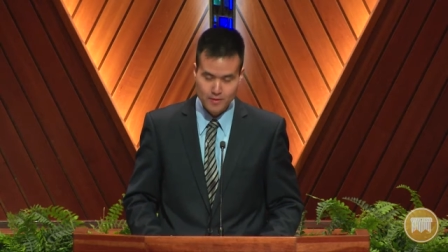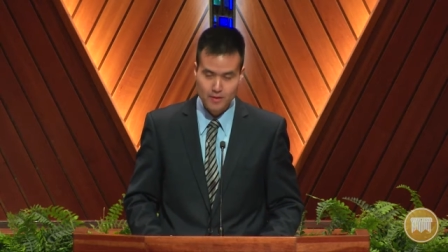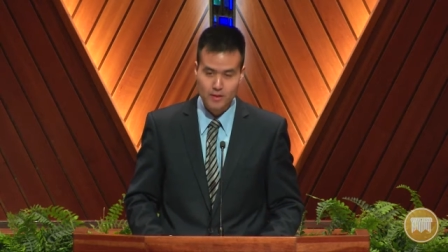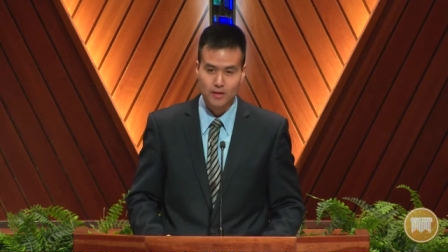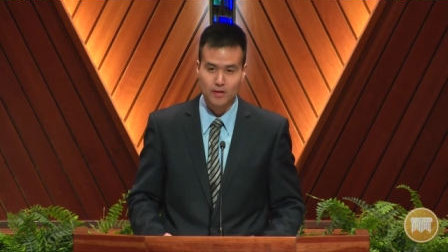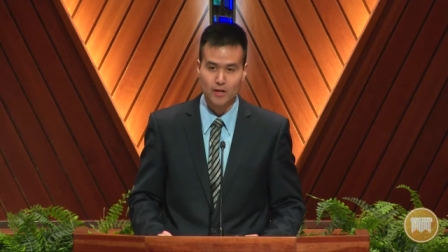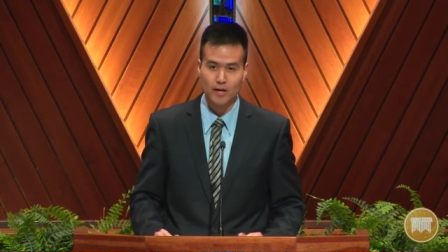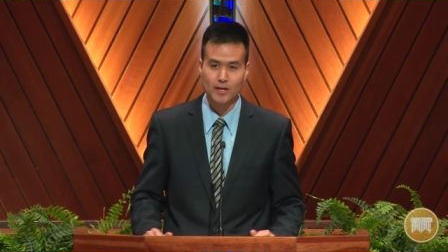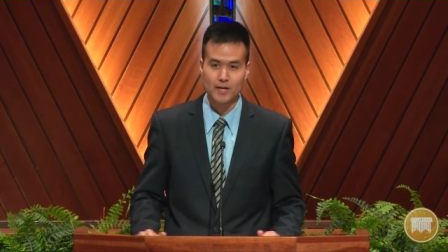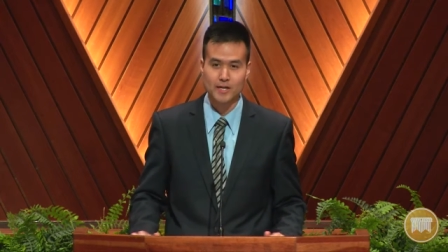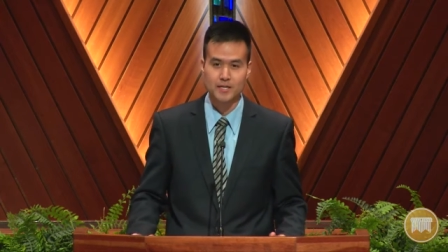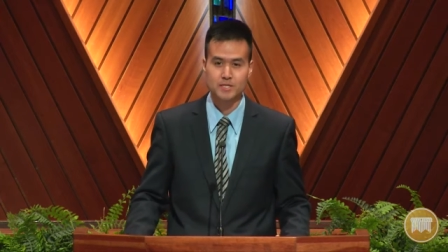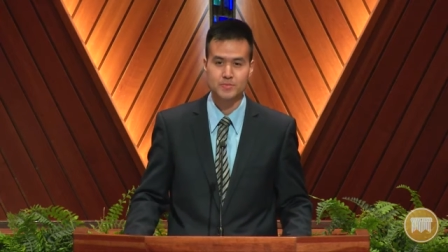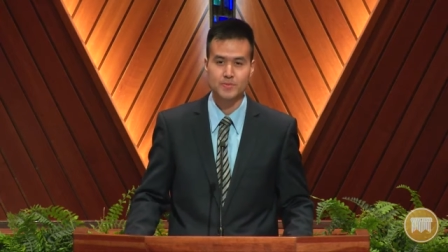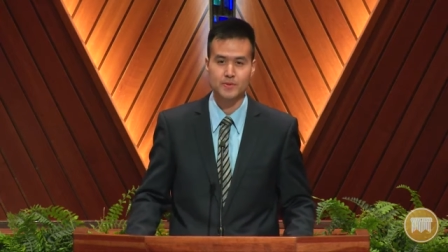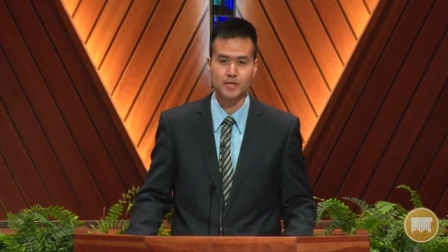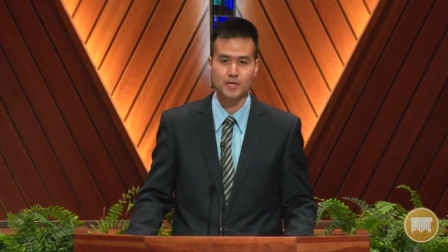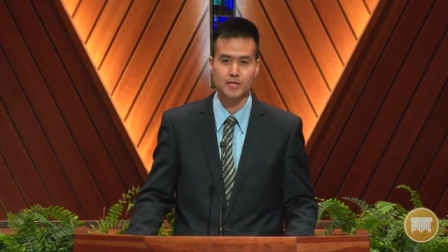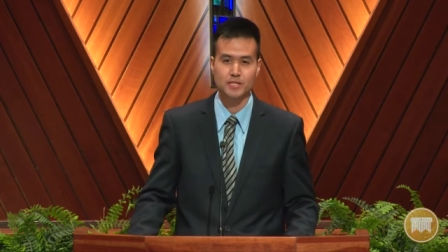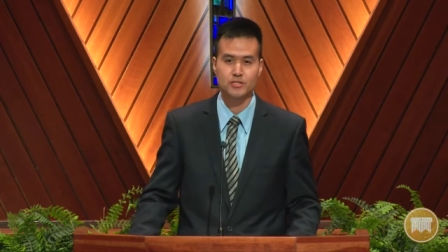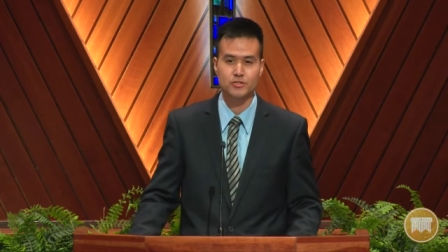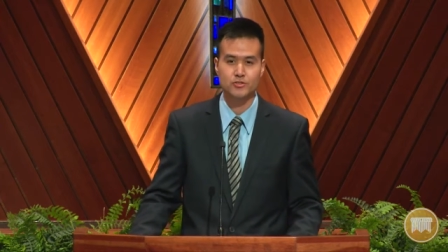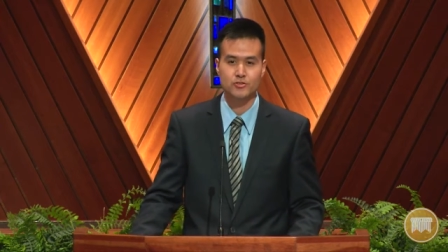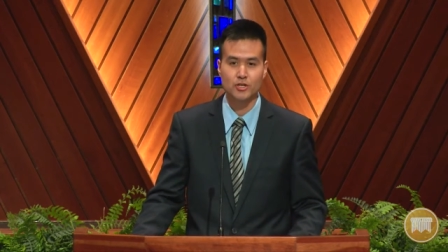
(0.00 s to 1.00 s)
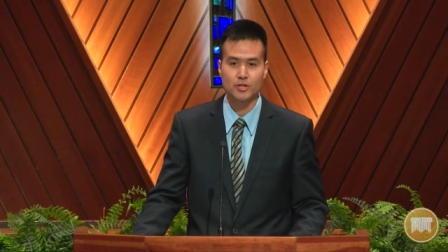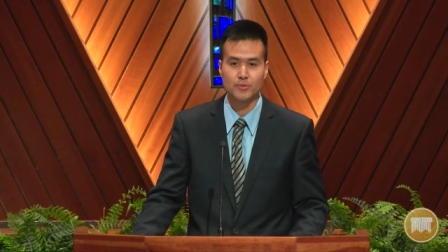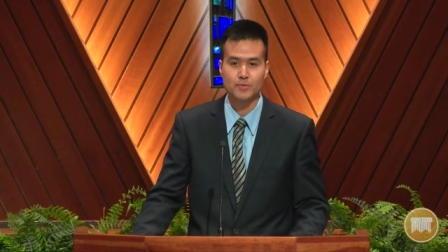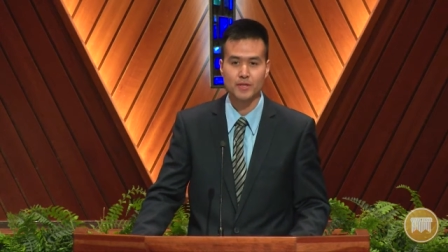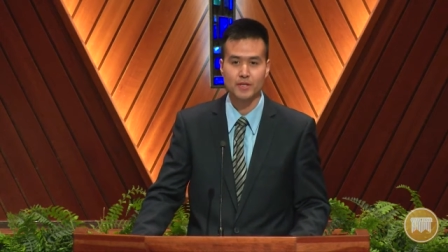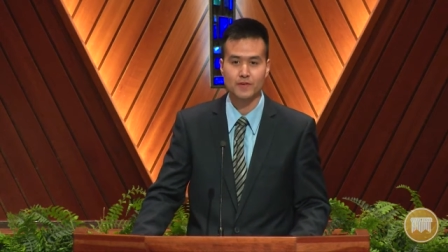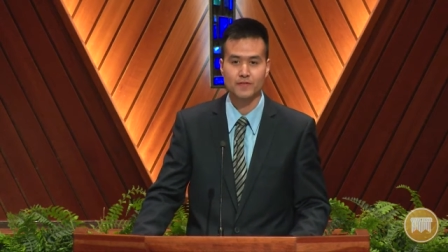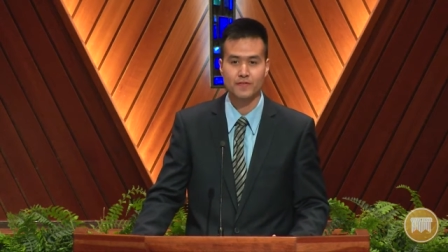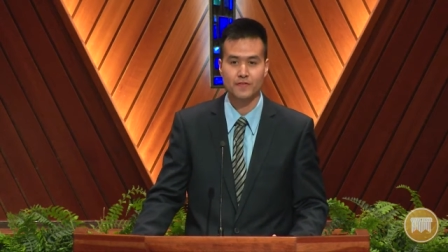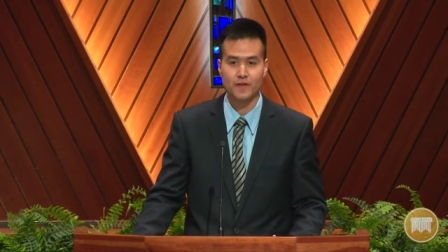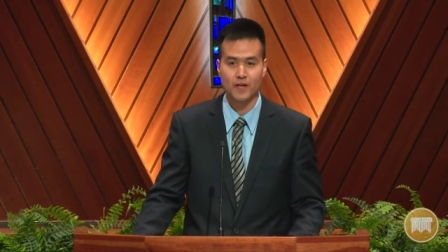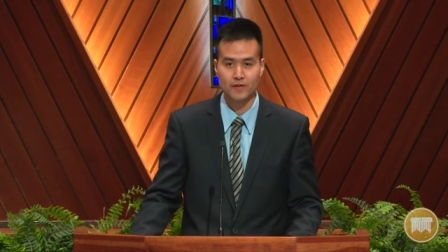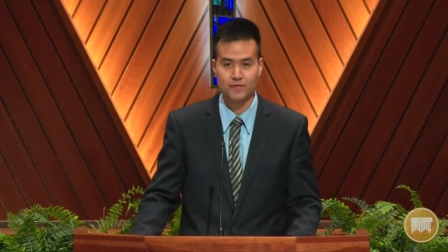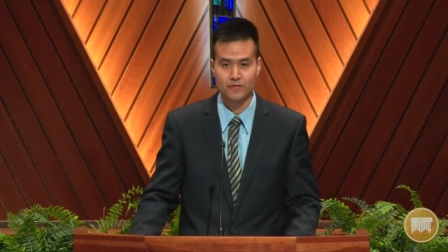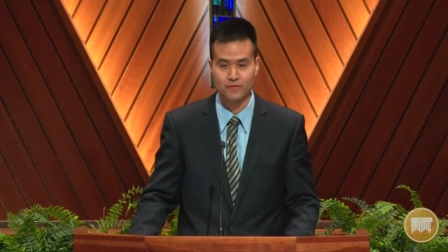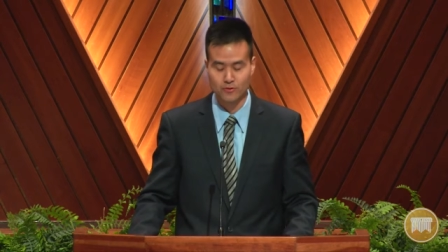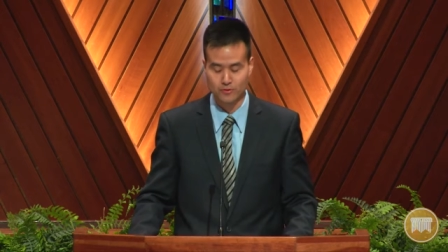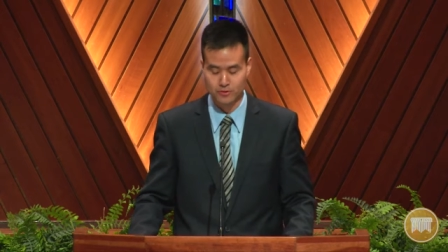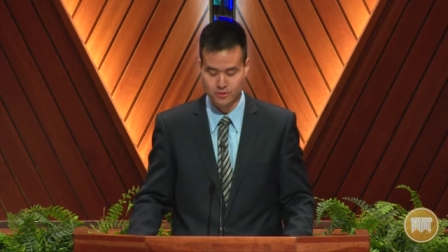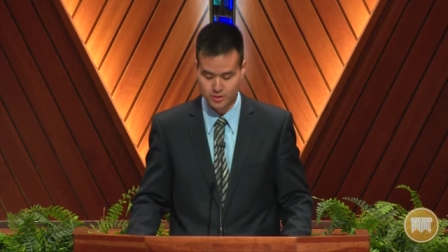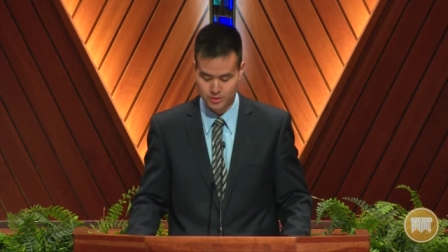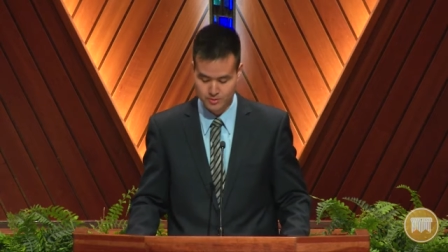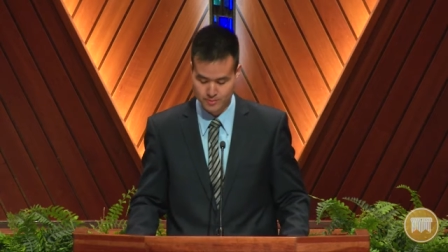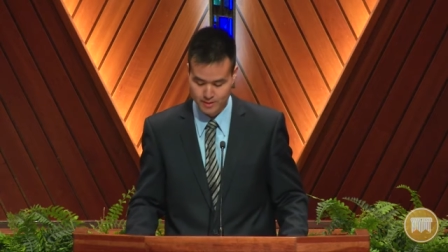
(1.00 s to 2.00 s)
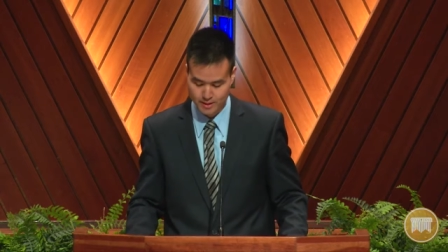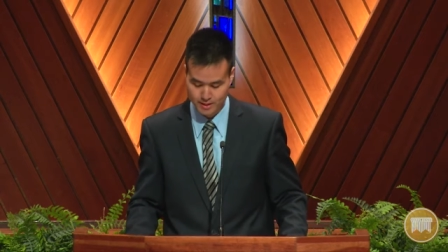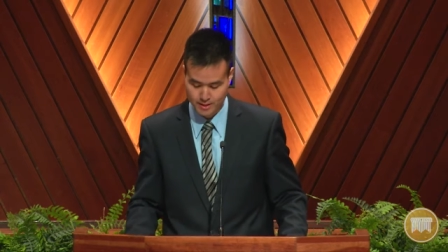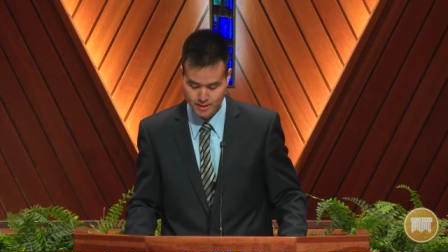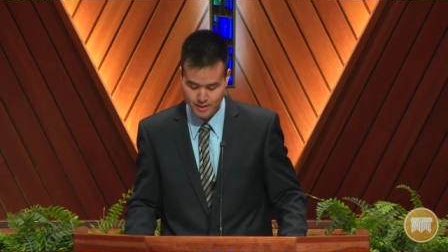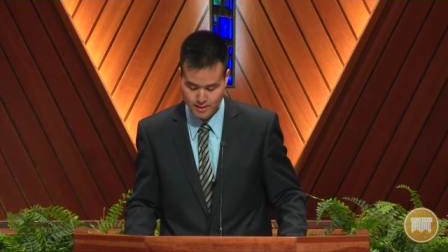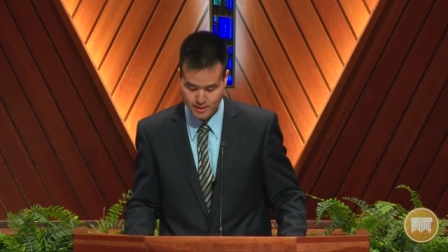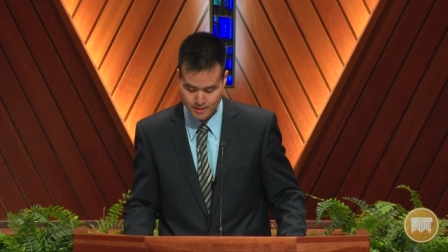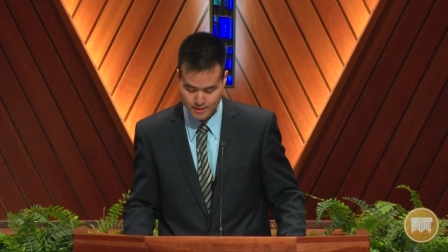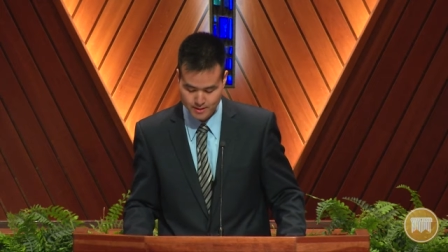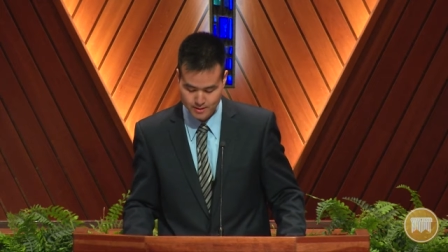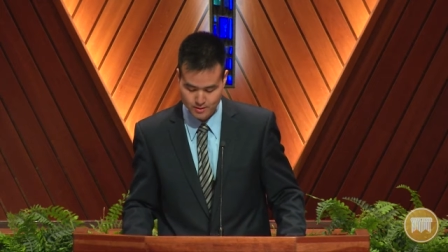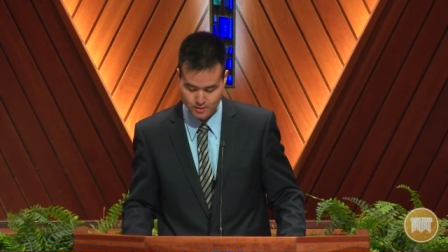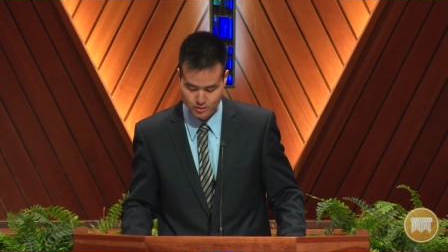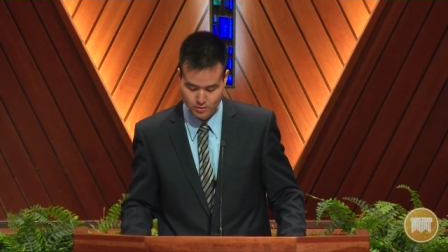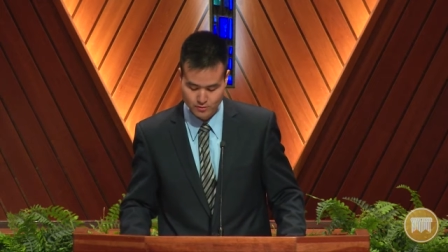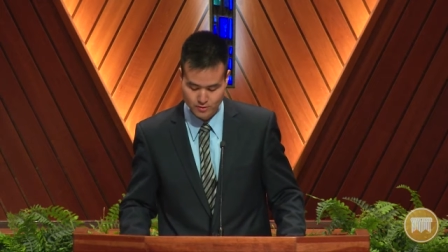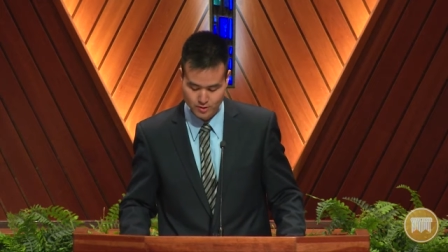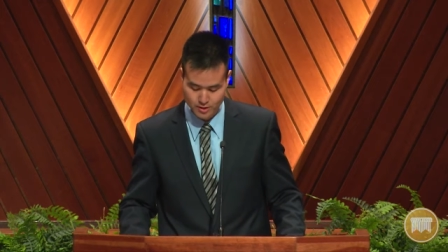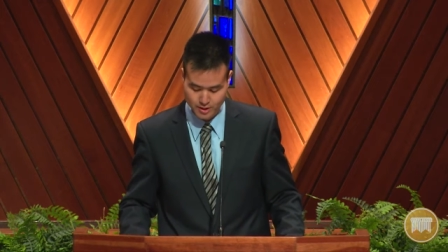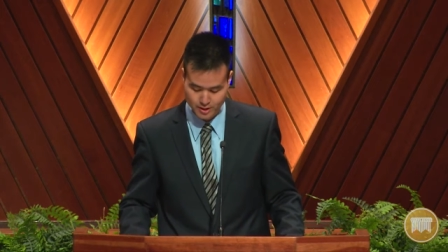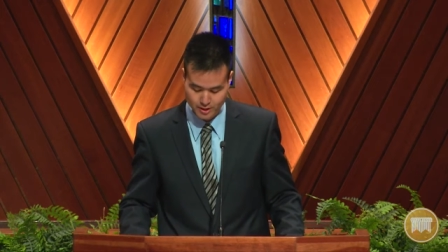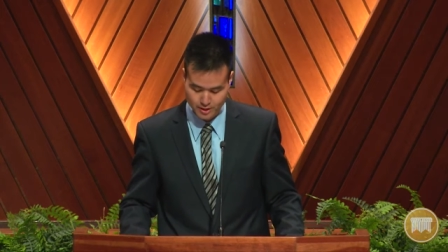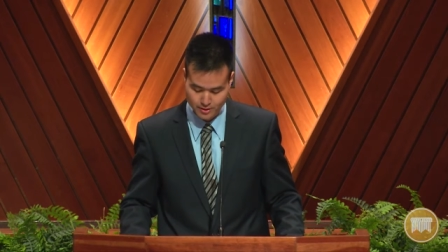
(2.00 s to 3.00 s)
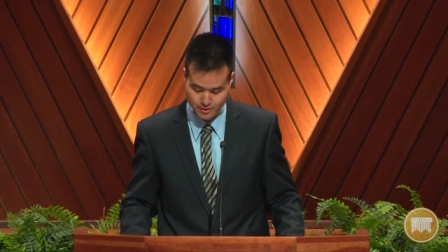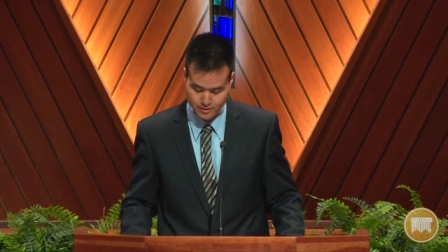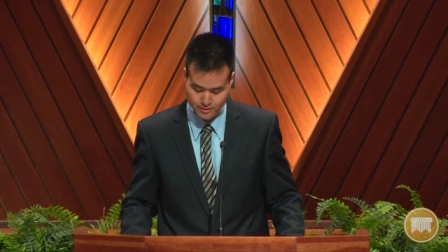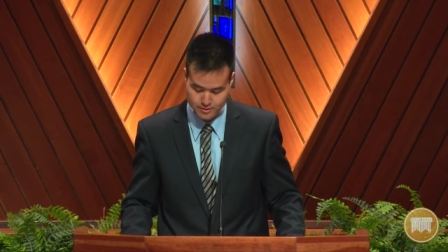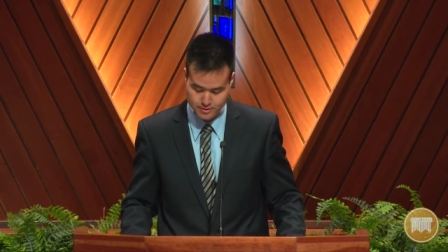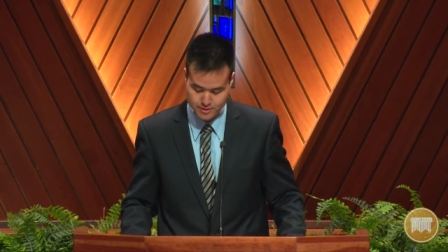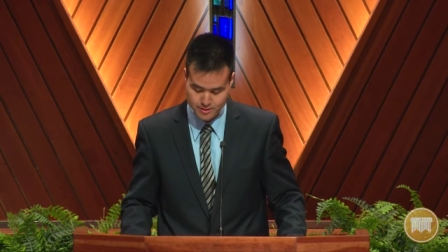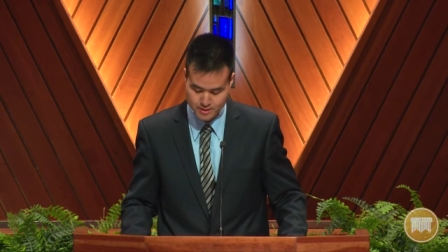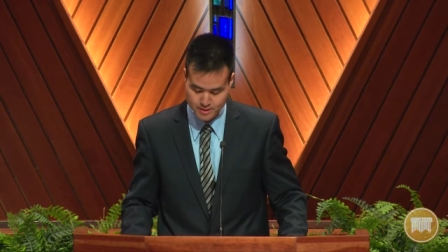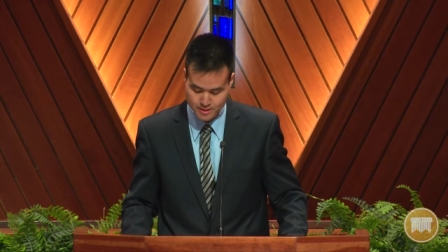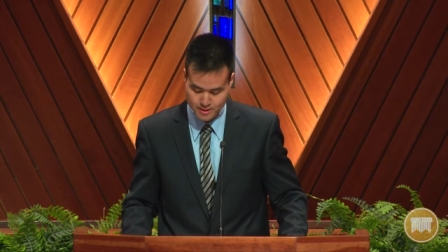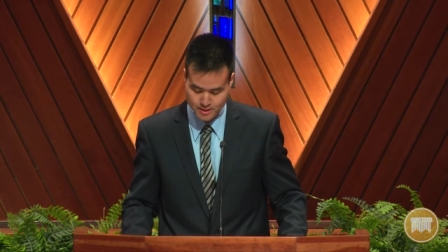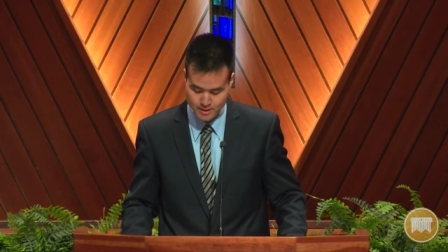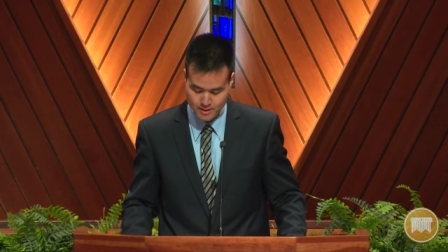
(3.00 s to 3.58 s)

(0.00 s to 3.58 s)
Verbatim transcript: God has been extremely faithful to me over the years.